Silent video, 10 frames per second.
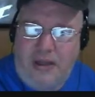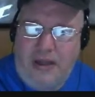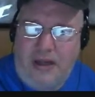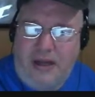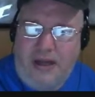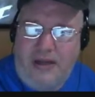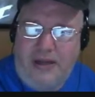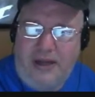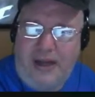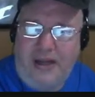
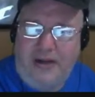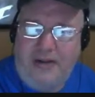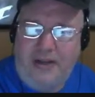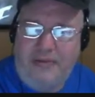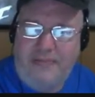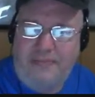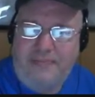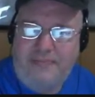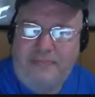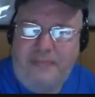I don't know.
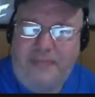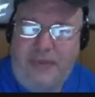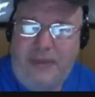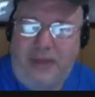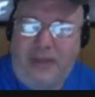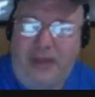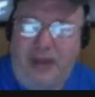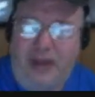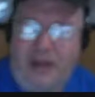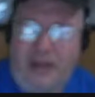
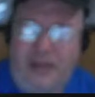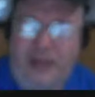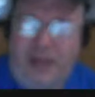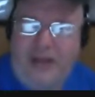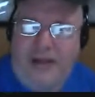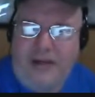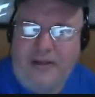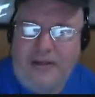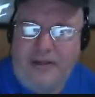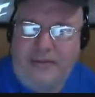I
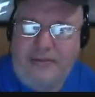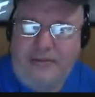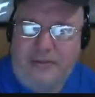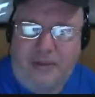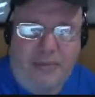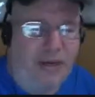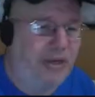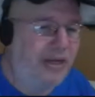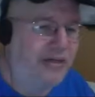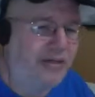don't know. I mean,
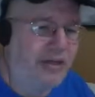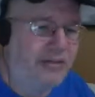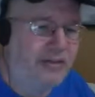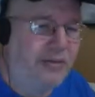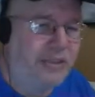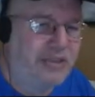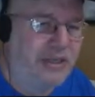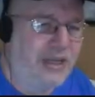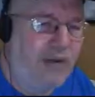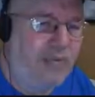I'm not a doctor. I'm just
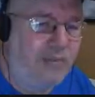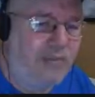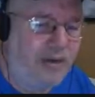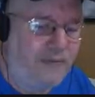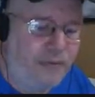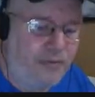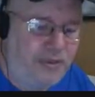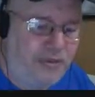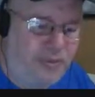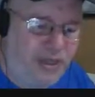a guy with a
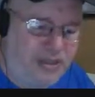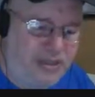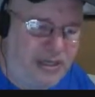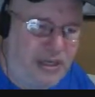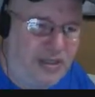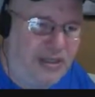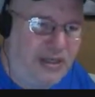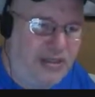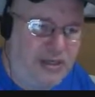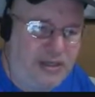microphone who likes to yell
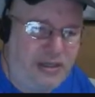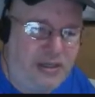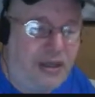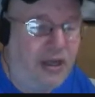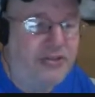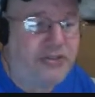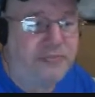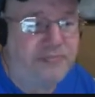occasionally and cuss.